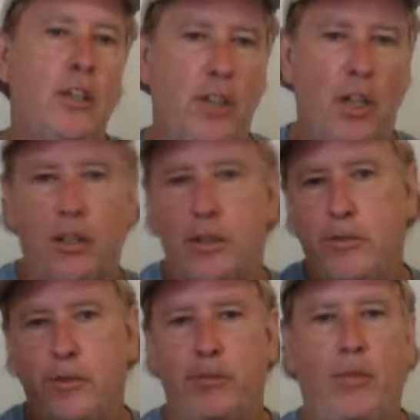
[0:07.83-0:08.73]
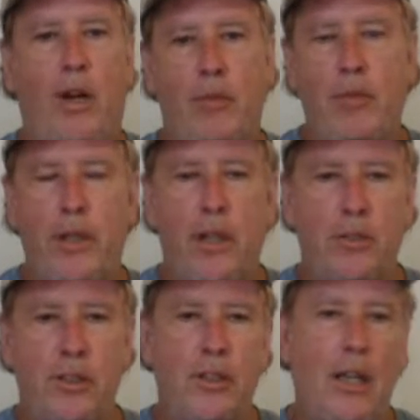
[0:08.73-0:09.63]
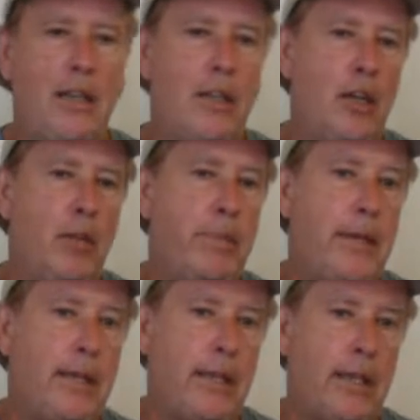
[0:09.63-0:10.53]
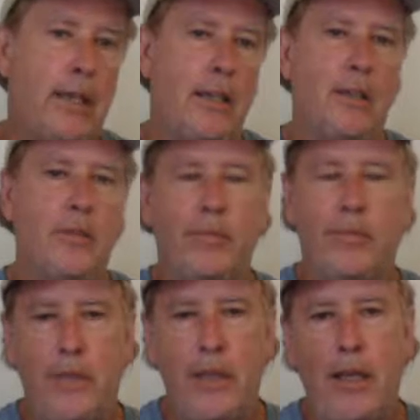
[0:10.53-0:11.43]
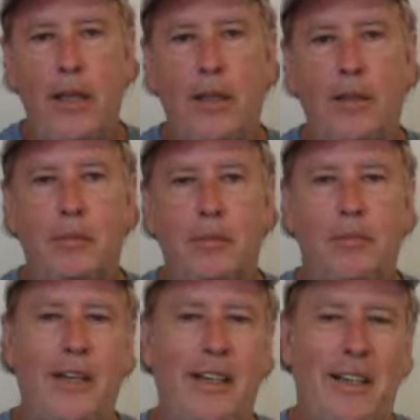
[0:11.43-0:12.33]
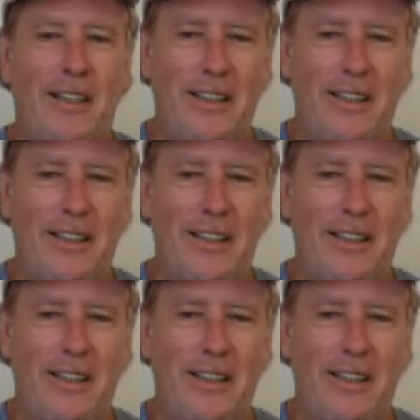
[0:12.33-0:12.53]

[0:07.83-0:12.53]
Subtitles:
Chuck is what I've been known since. I love beauty thing. Yeah. Now